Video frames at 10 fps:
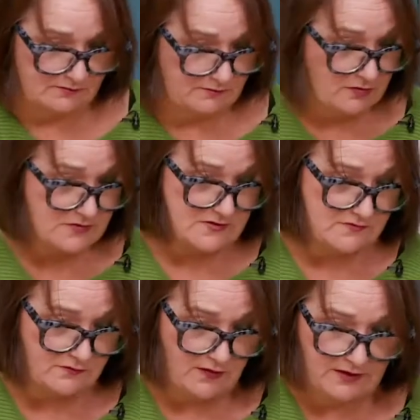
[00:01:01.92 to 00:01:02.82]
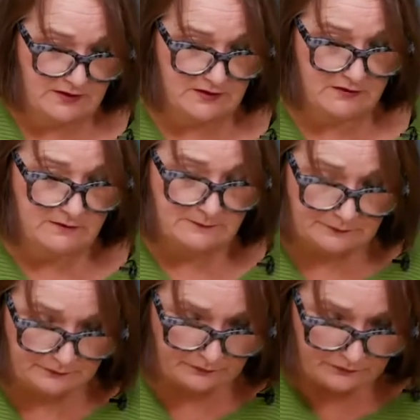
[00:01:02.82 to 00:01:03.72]
Moss is vital.
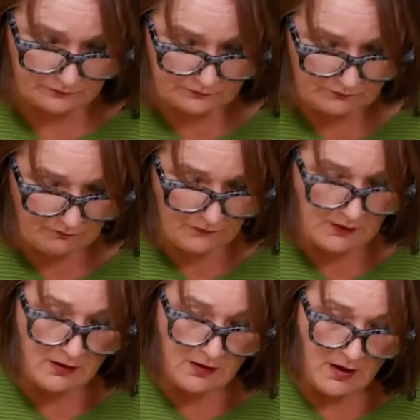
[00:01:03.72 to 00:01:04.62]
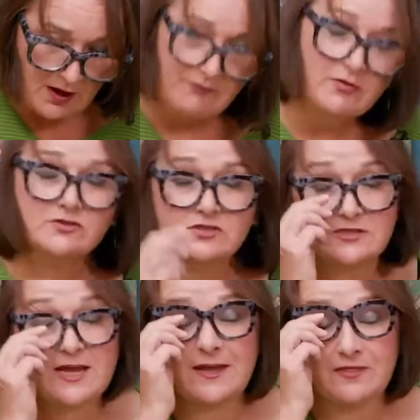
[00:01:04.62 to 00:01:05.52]
I've got to
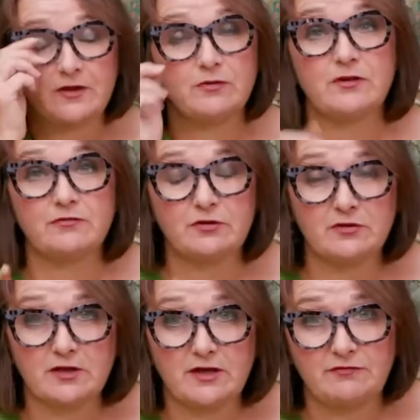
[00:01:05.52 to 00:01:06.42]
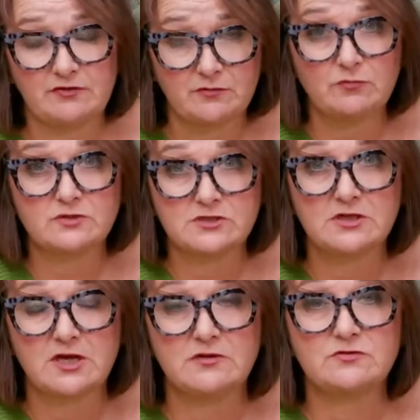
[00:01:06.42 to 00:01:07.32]
say though, if you didn't want to
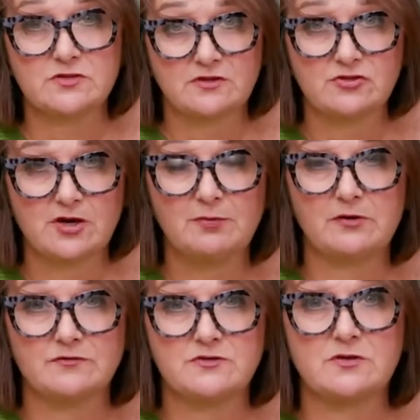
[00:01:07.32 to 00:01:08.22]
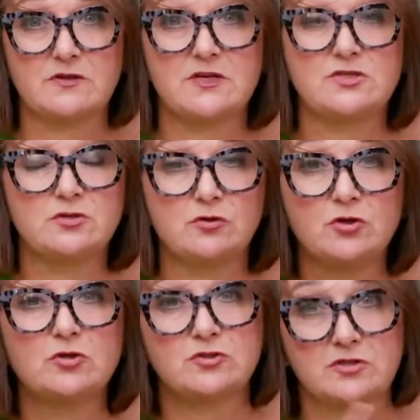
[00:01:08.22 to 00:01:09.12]
go to the trouble of doing this, you
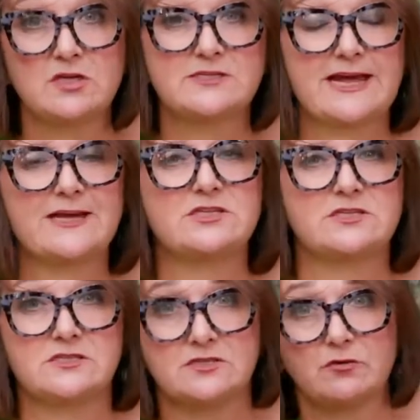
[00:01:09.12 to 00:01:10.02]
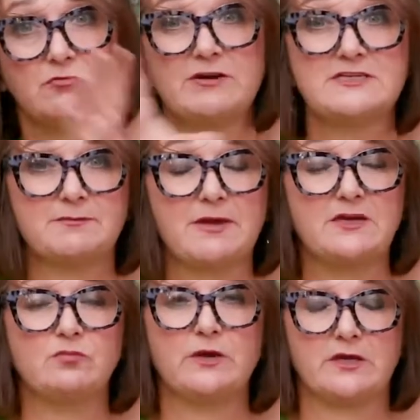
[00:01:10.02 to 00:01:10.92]
could attach this to a
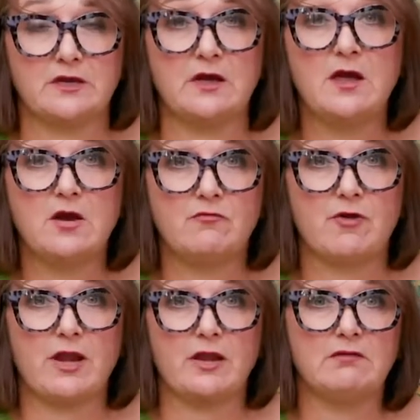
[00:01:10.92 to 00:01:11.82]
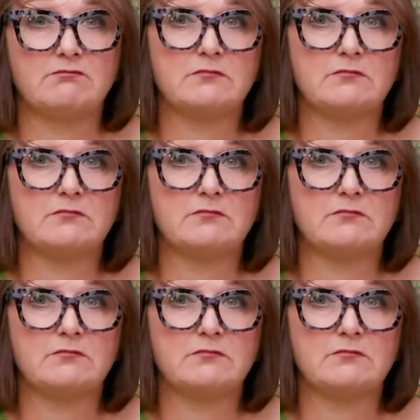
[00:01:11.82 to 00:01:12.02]
ready-made wicker ring.